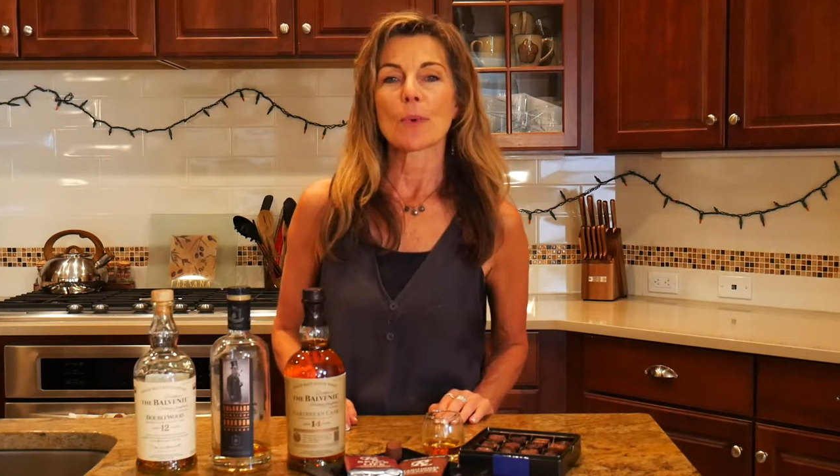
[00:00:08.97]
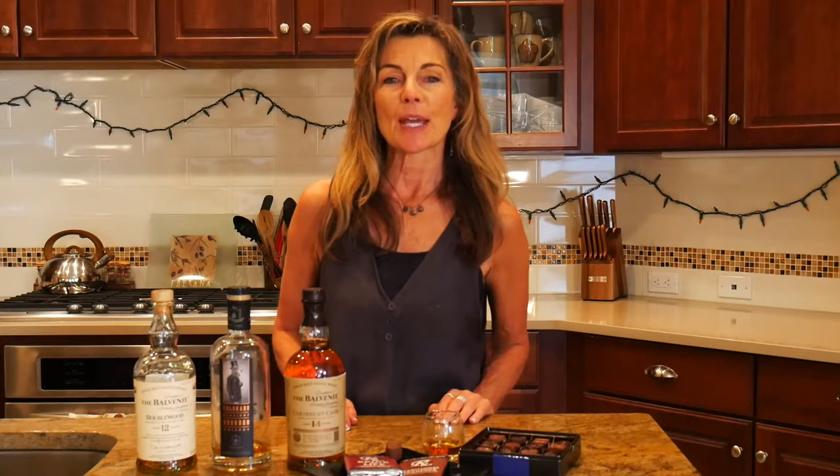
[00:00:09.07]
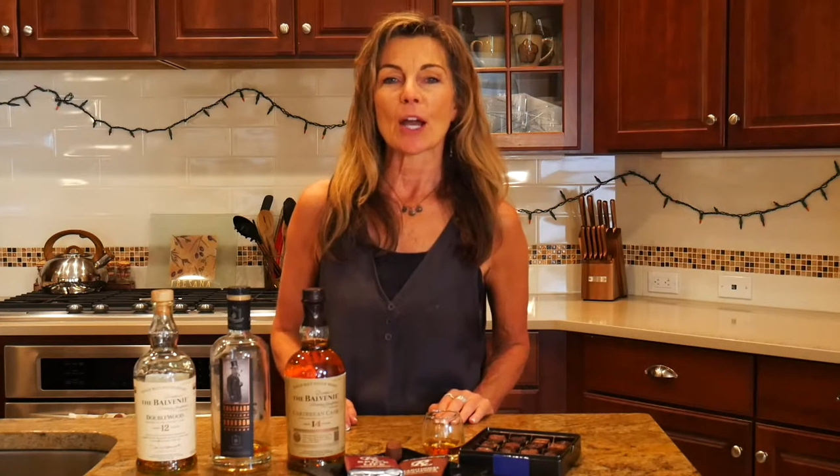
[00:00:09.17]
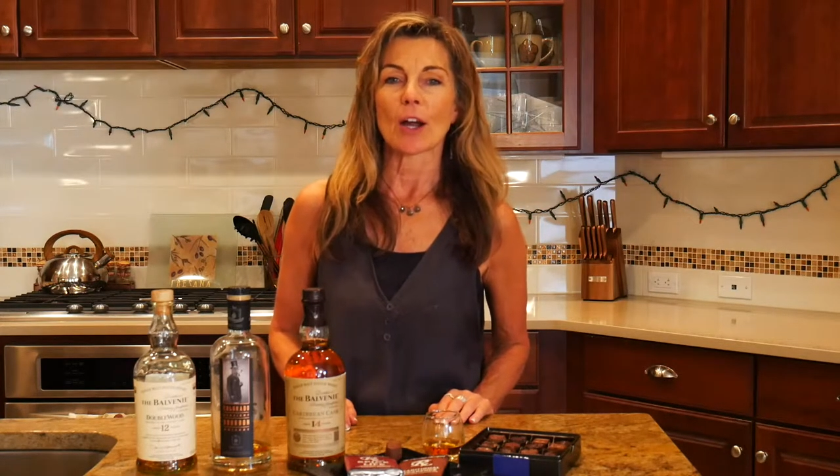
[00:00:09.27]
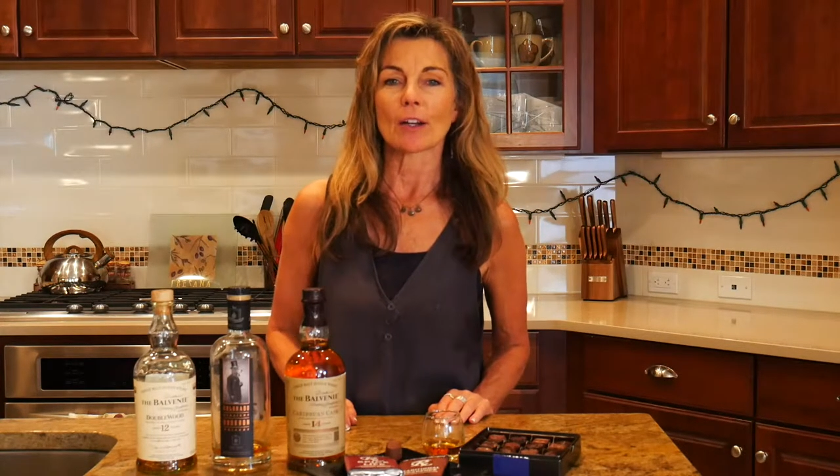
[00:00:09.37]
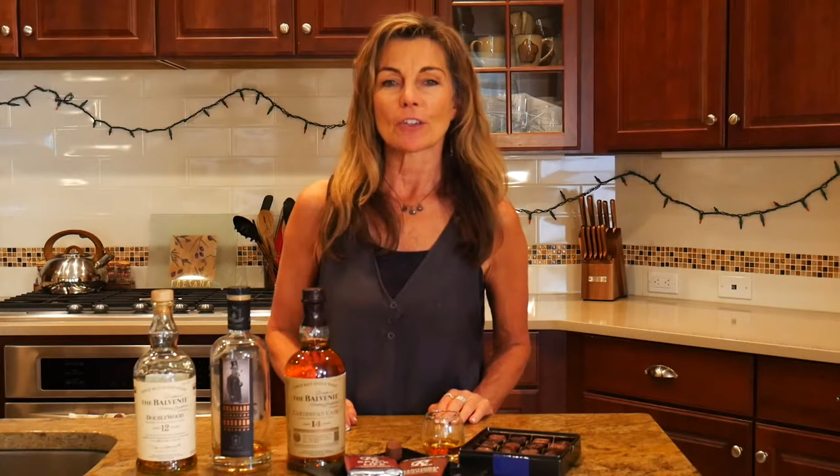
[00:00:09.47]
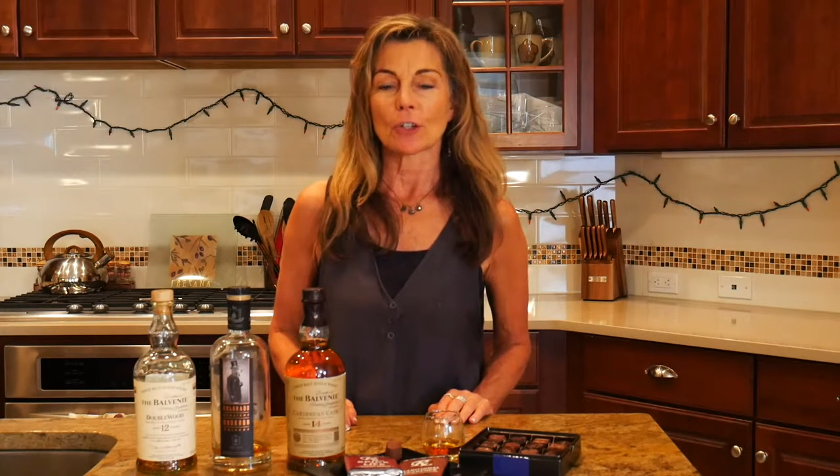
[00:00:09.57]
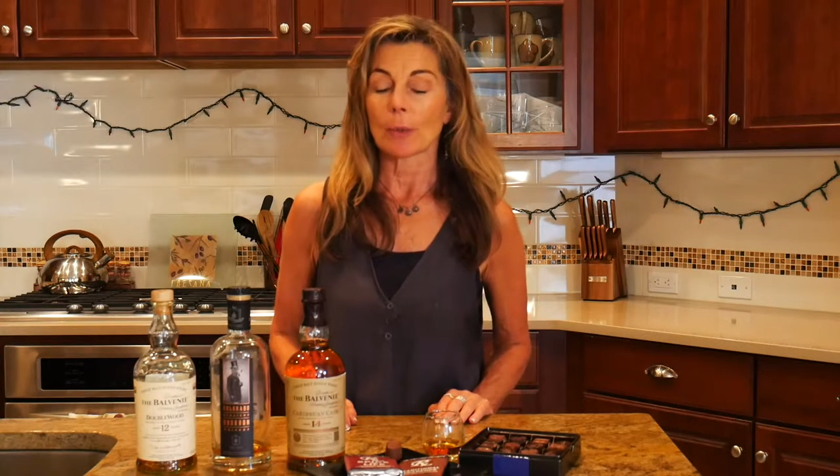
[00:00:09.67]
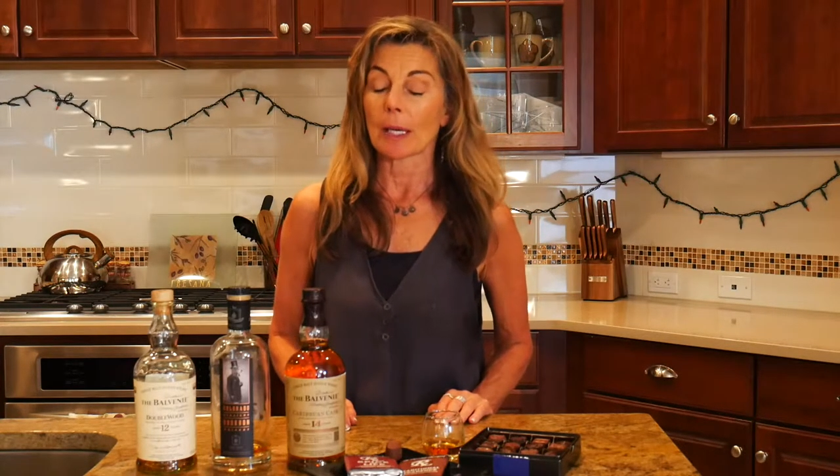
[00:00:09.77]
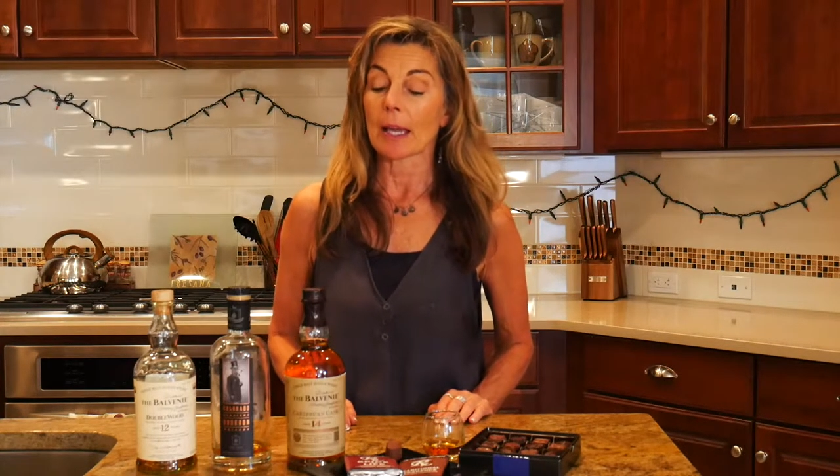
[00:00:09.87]
We are
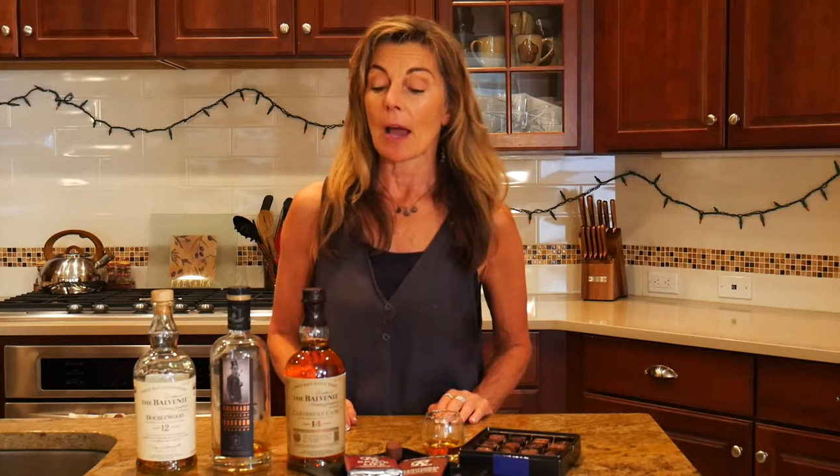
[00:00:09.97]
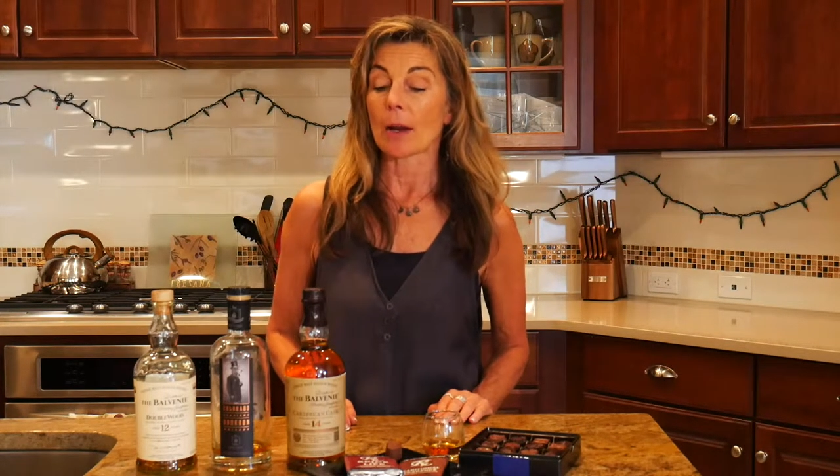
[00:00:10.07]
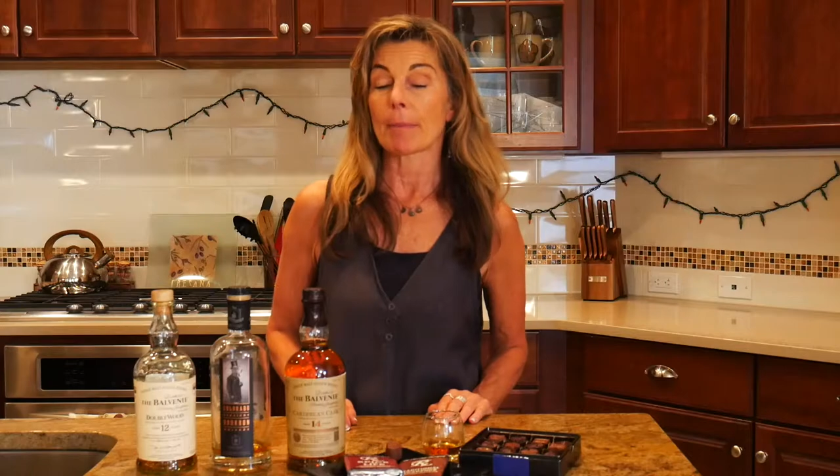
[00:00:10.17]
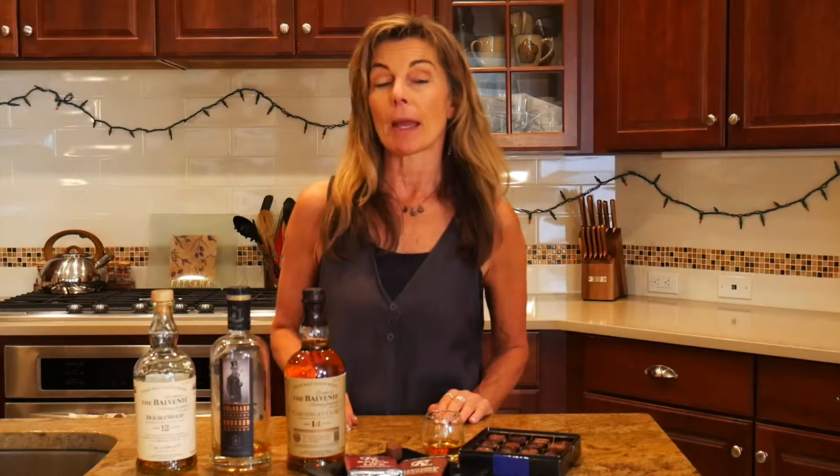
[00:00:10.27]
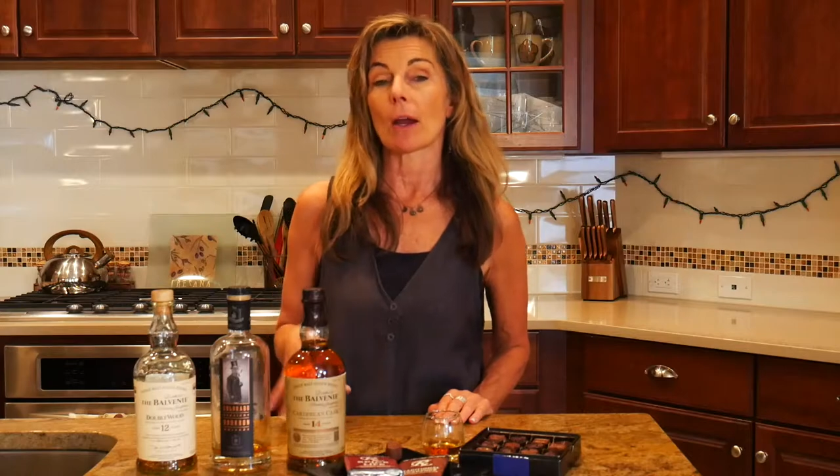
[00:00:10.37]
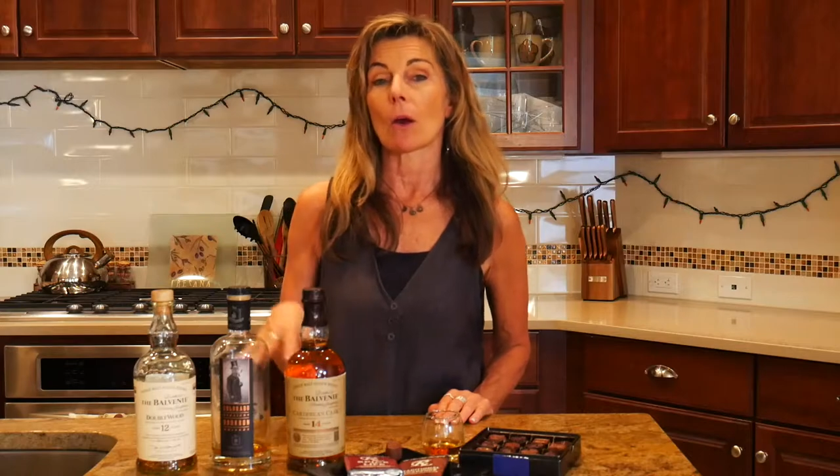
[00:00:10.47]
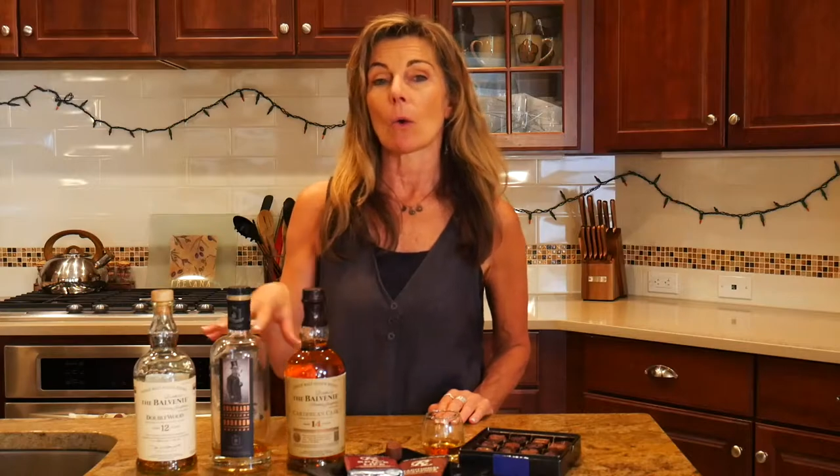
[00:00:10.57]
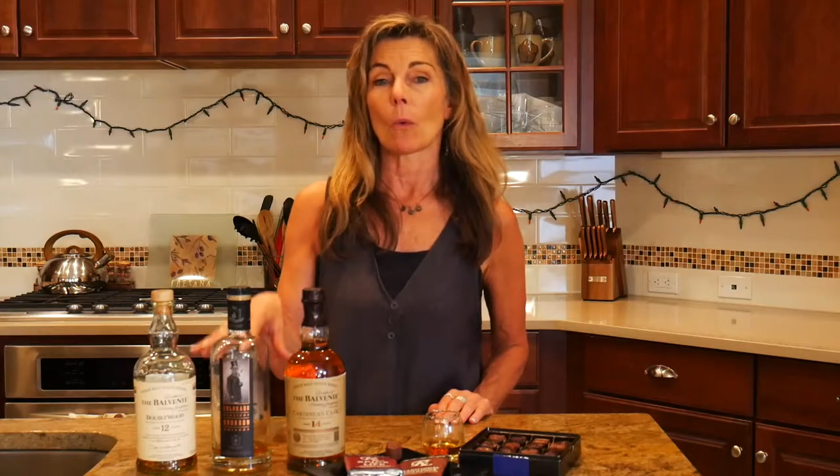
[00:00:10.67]
doing how to pair